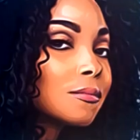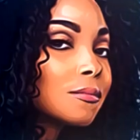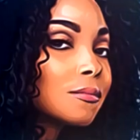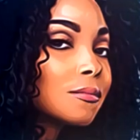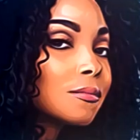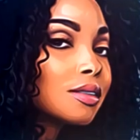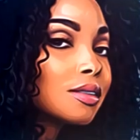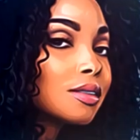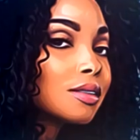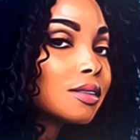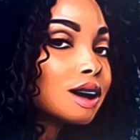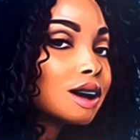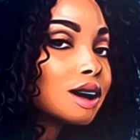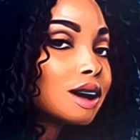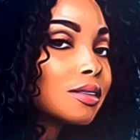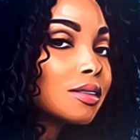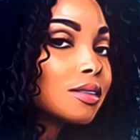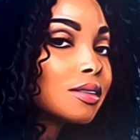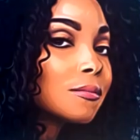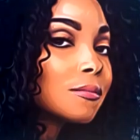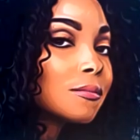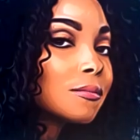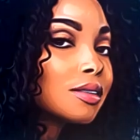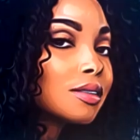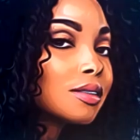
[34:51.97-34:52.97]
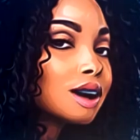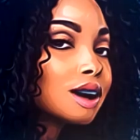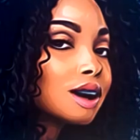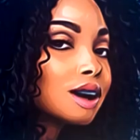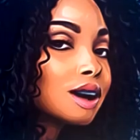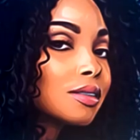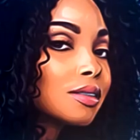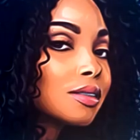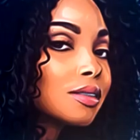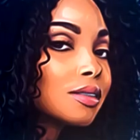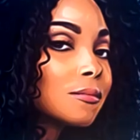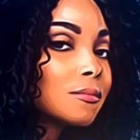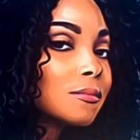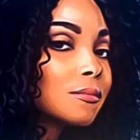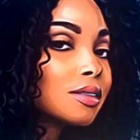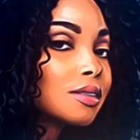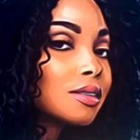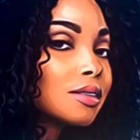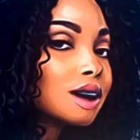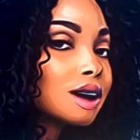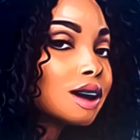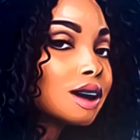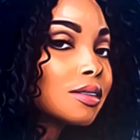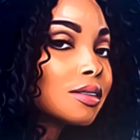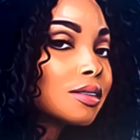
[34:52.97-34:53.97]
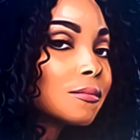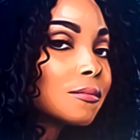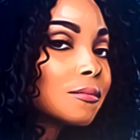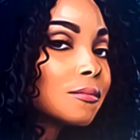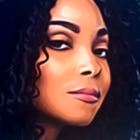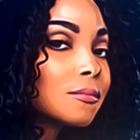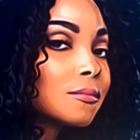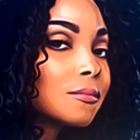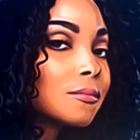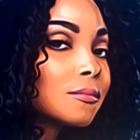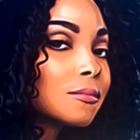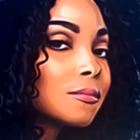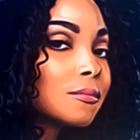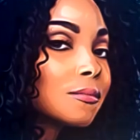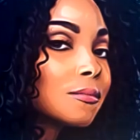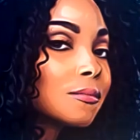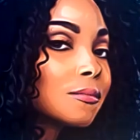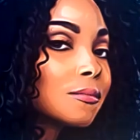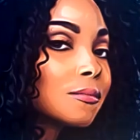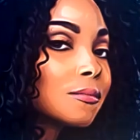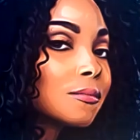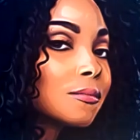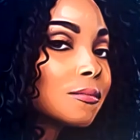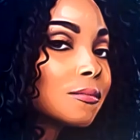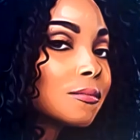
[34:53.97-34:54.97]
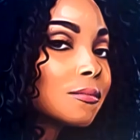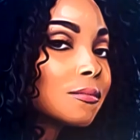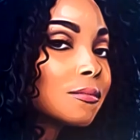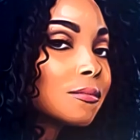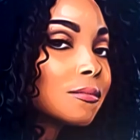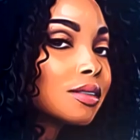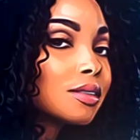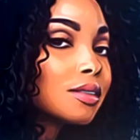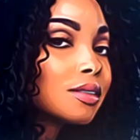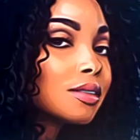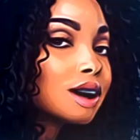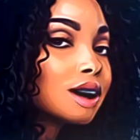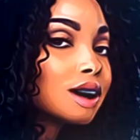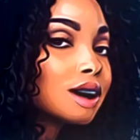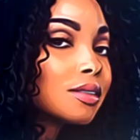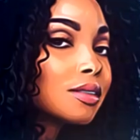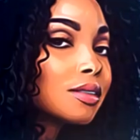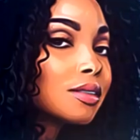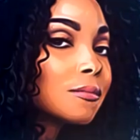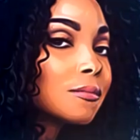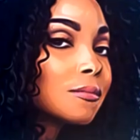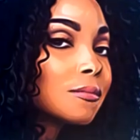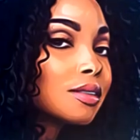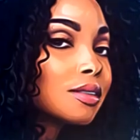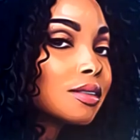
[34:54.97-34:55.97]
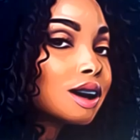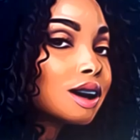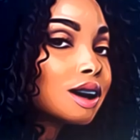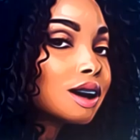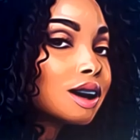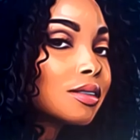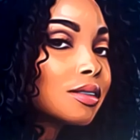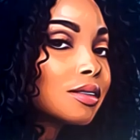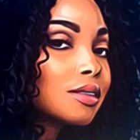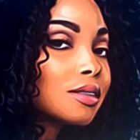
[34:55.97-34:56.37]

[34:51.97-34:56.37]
because Nate was doing something he had no business doing. So Stacia's like, uh, Dad,